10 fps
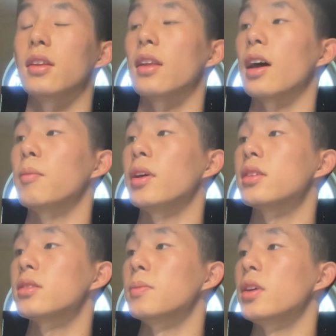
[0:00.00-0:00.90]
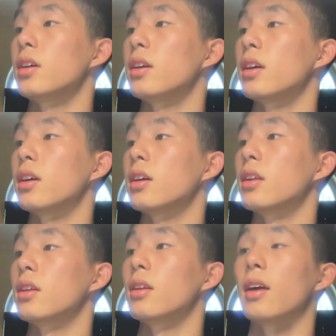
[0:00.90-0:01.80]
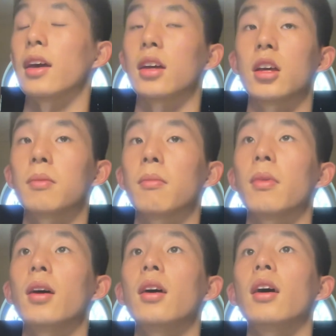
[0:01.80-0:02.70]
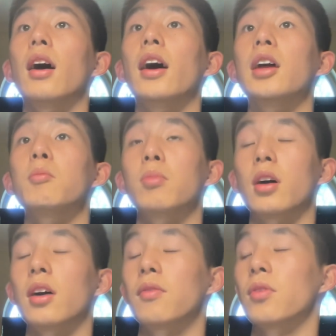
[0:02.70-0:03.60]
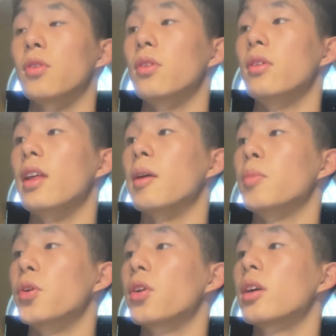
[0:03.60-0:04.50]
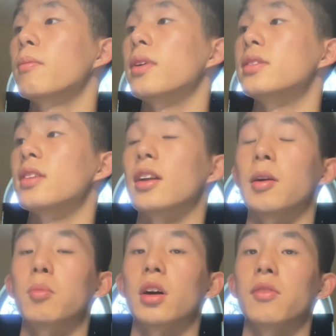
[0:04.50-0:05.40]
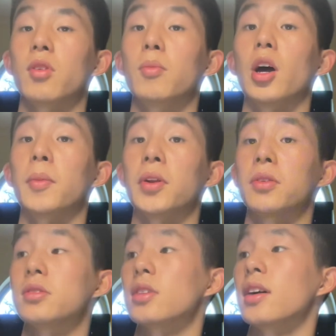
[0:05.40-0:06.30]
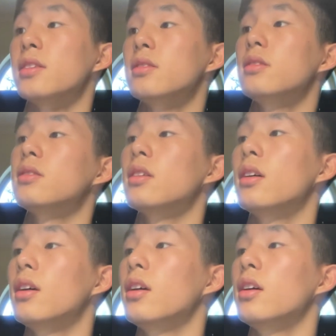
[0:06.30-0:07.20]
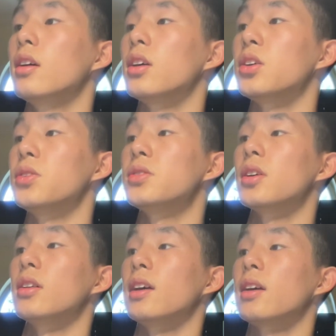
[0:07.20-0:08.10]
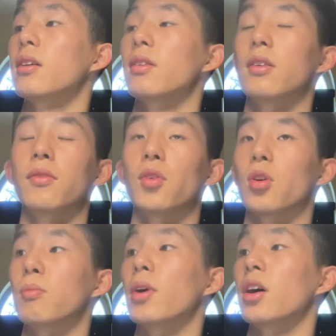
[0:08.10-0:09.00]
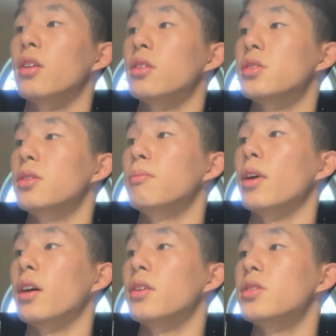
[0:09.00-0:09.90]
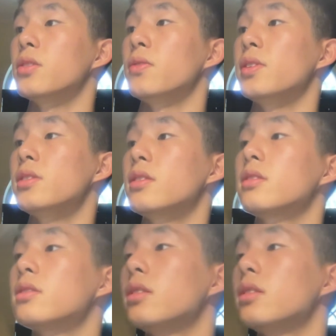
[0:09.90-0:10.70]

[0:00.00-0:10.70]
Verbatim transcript: that B S M D, and A and M. I didn't apply for that program. Instead, I applied for biomedical sciences, U C L A for biology, biology and physics,